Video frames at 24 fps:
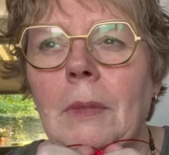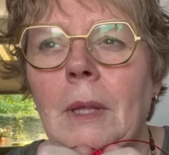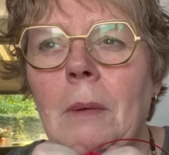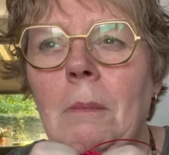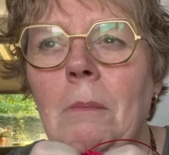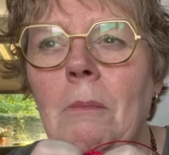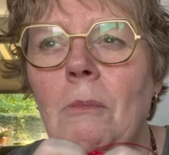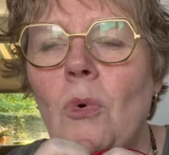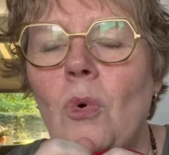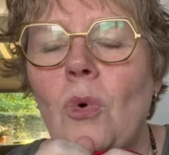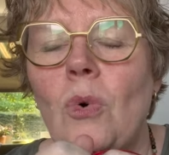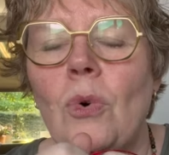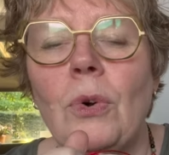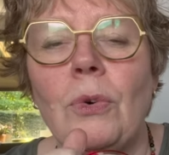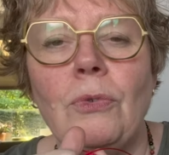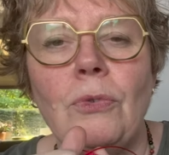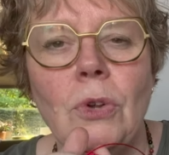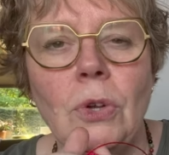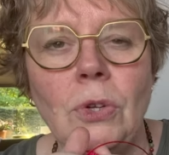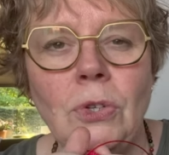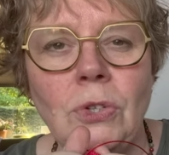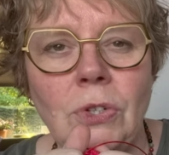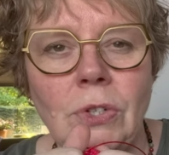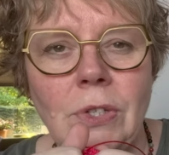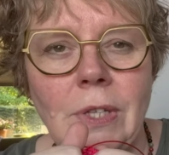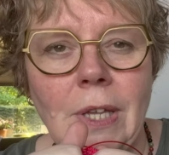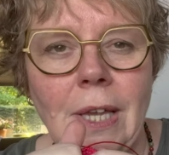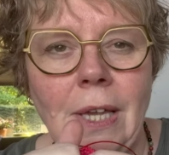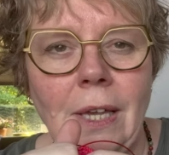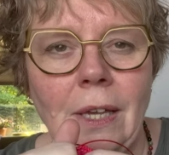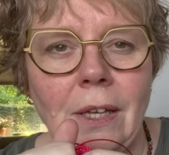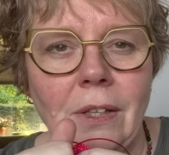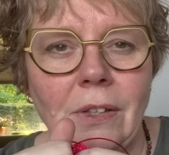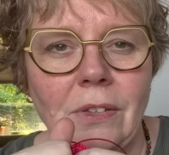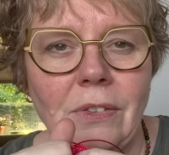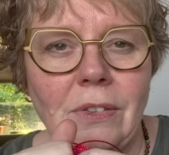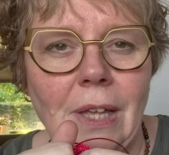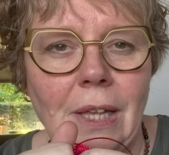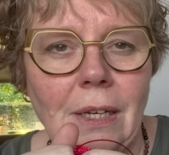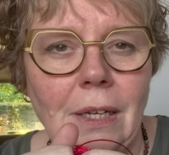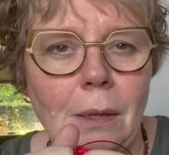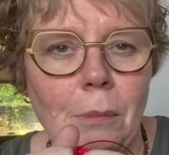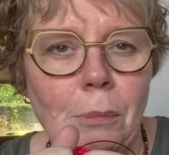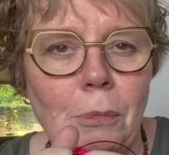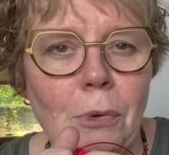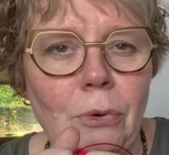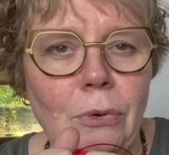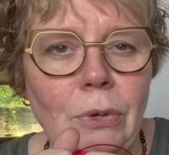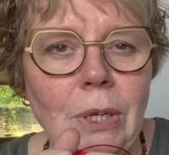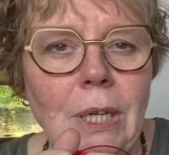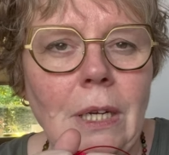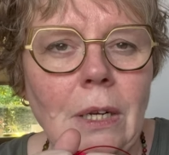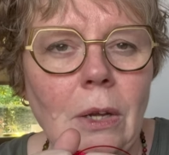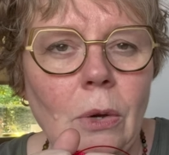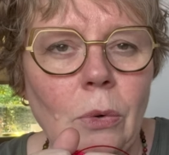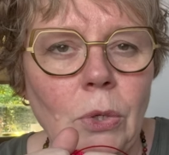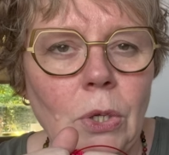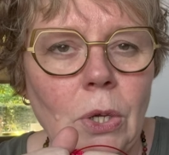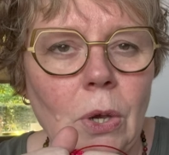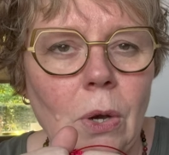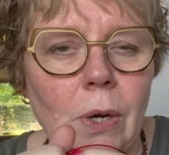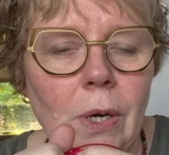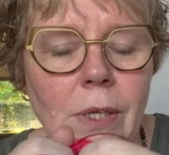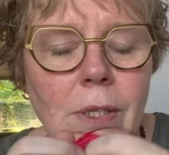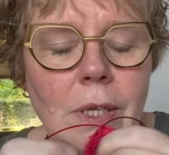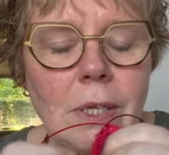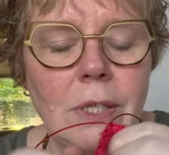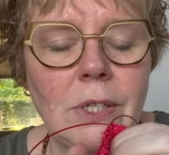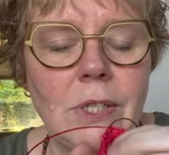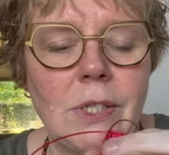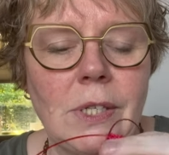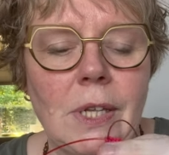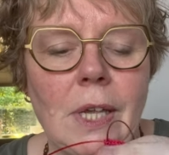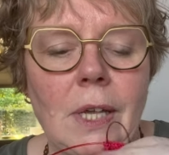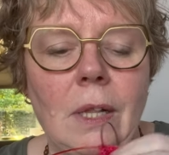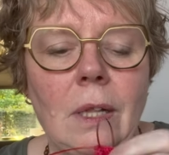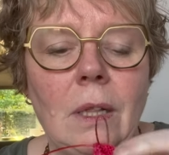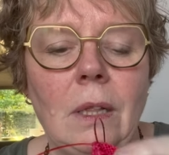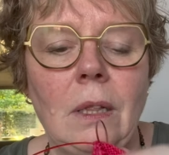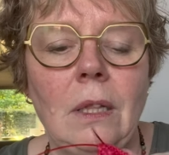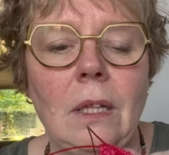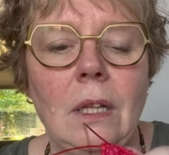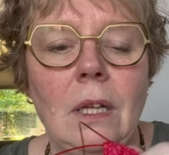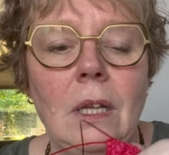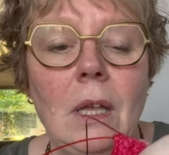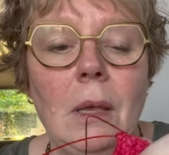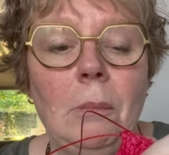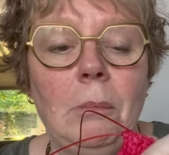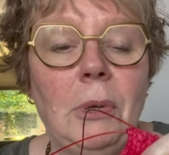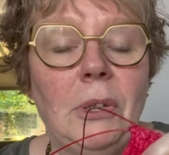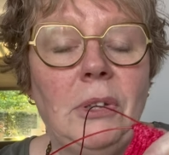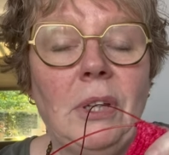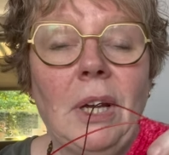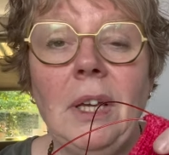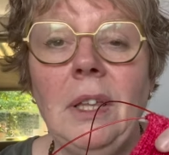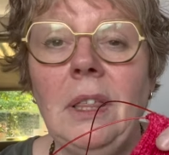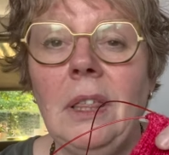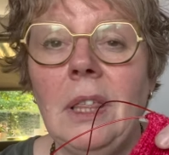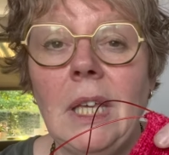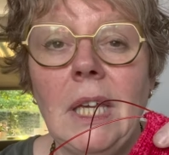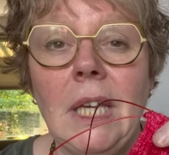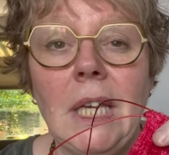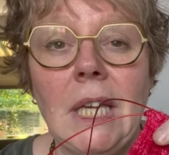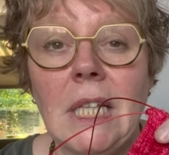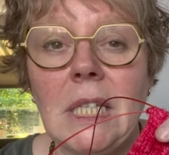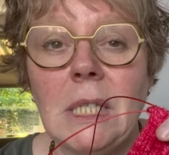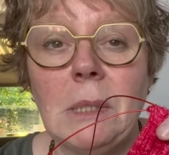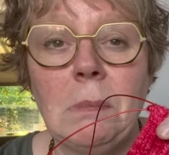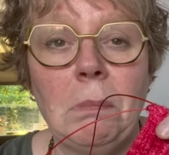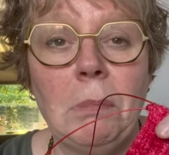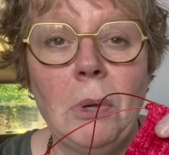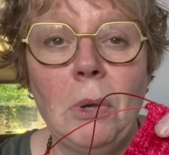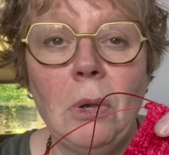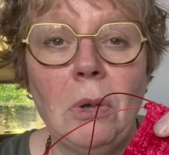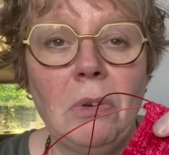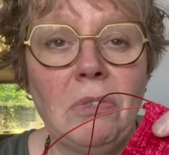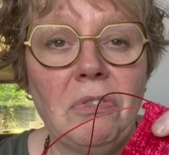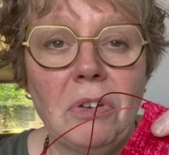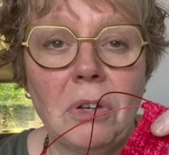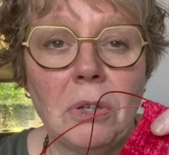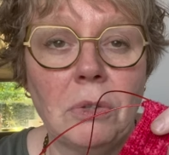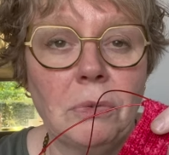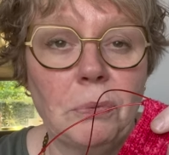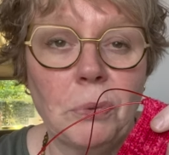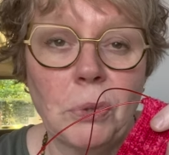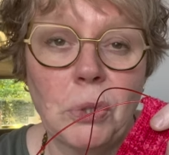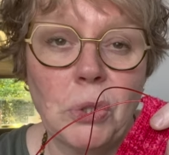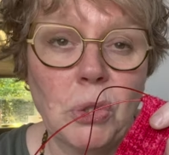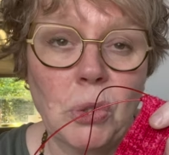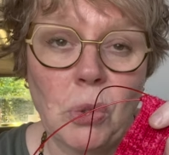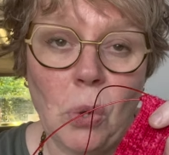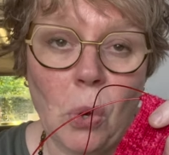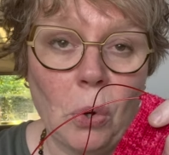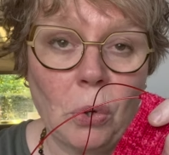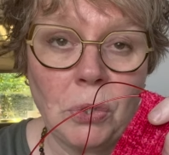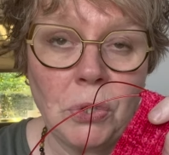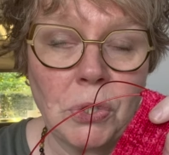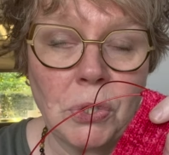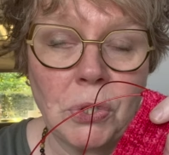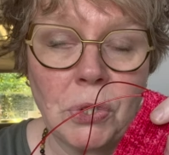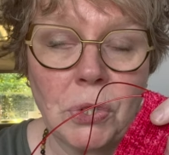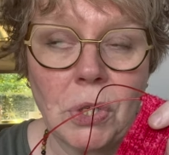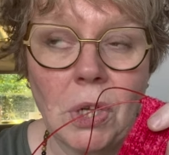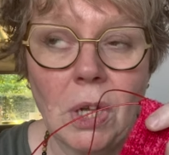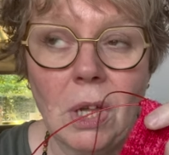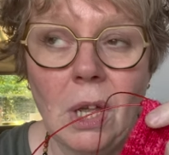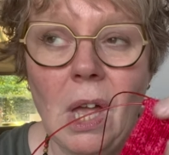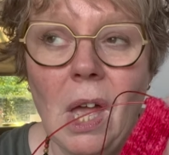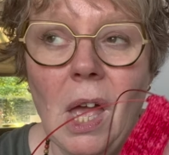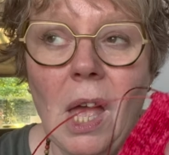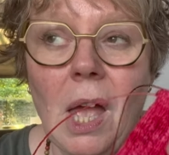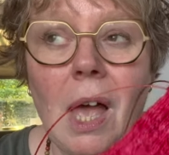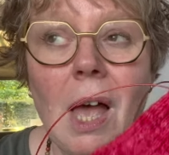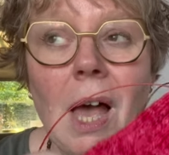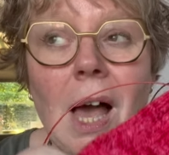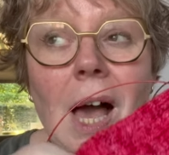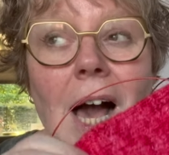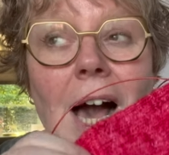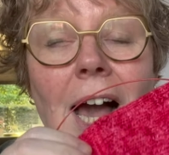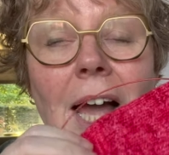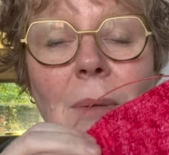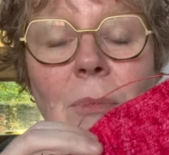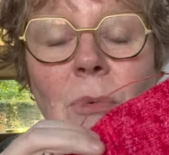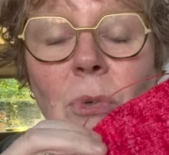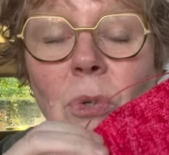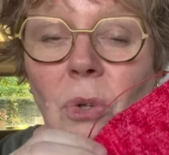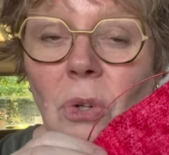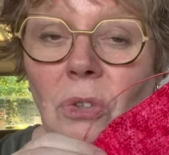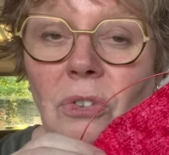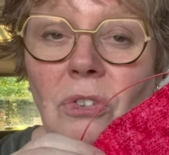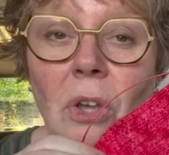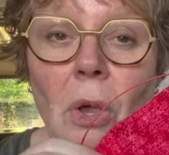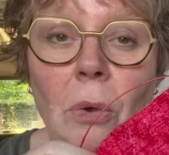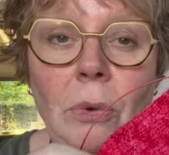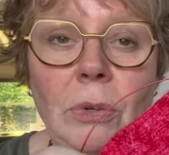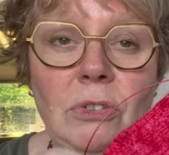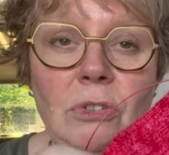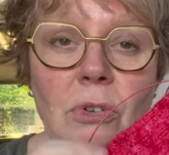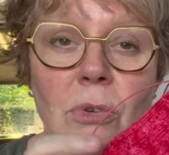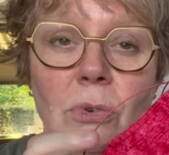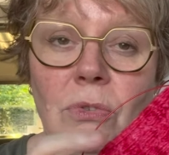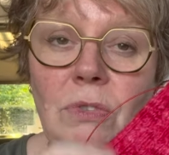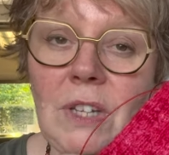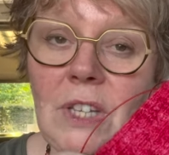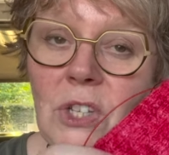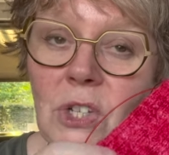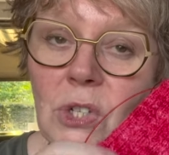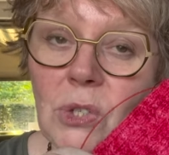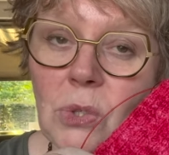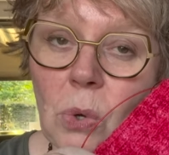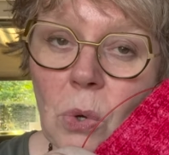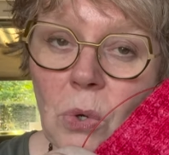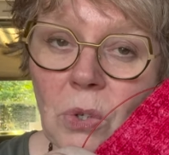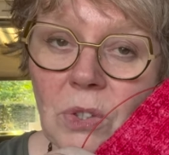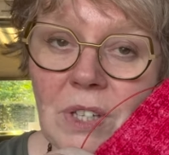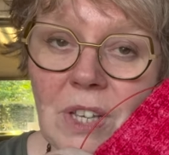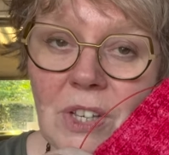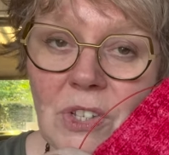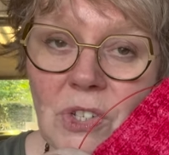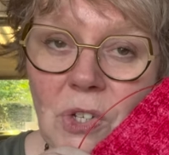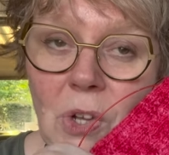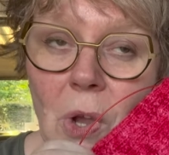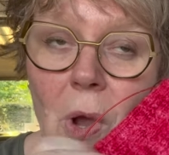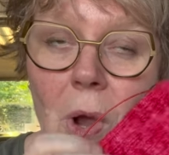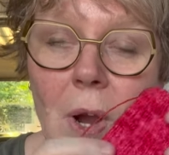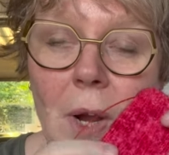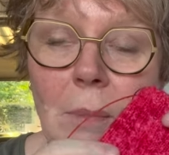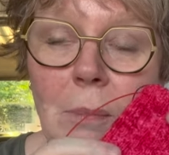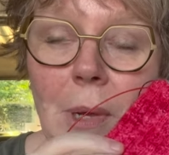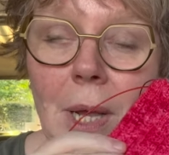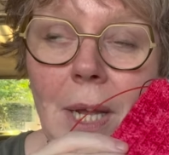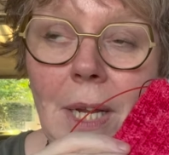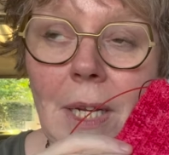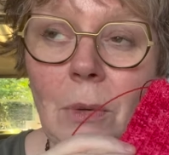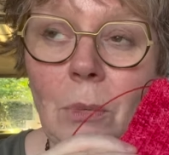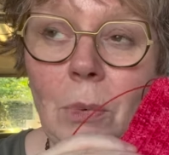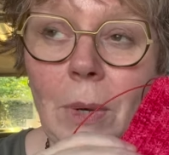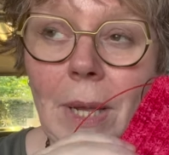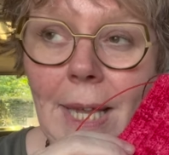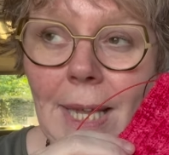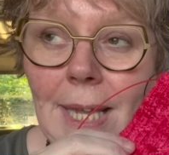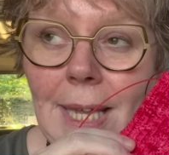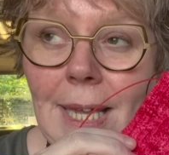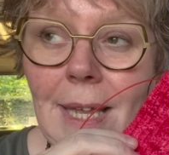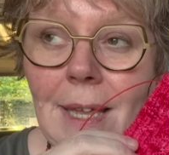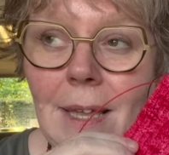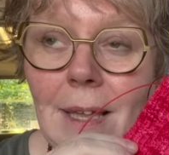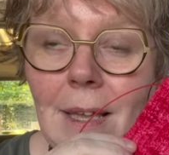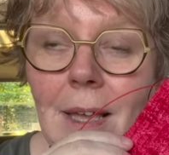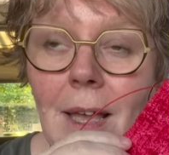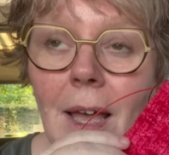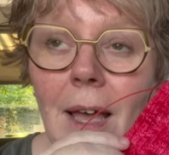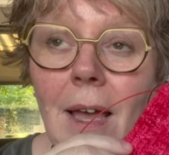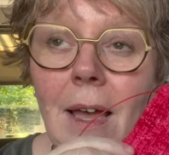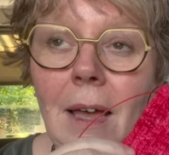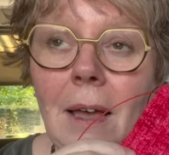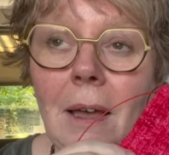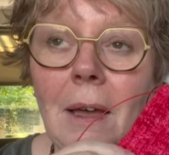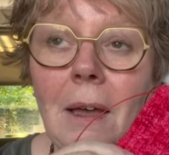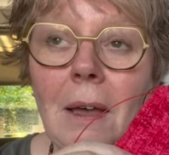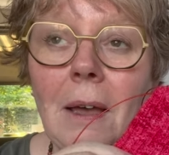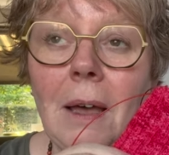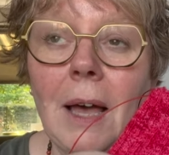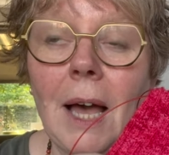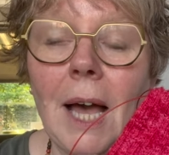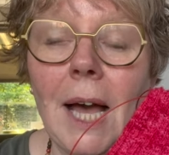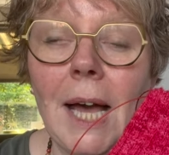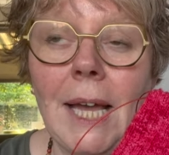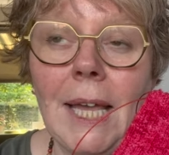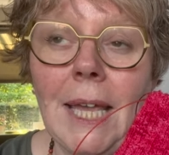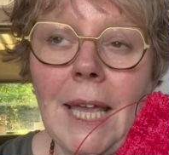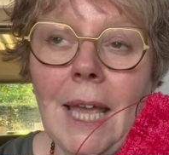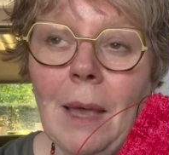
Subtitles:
more rustic than the merino yarn I sell, but I think it's perfect for socks. I'm not going to restock this yarn, by the way. I